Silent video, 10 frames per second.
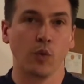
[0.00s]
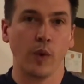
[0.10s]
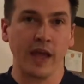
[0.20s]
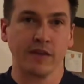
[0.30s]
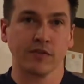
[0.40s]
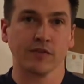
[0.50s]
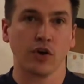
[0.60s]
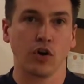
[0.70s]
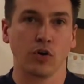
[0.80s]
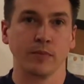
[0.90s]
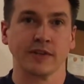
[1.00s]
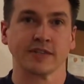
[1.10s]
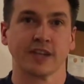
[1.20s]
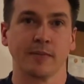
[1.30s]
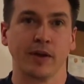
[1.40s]
wave of
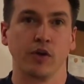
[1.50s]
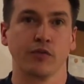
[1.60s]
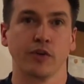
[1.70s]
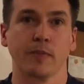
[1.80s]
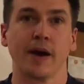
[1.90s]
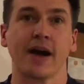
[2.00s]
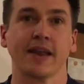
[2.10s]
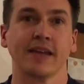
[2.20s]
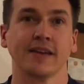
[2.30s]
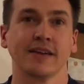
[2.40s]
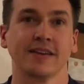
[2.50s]
calmness coming over your body.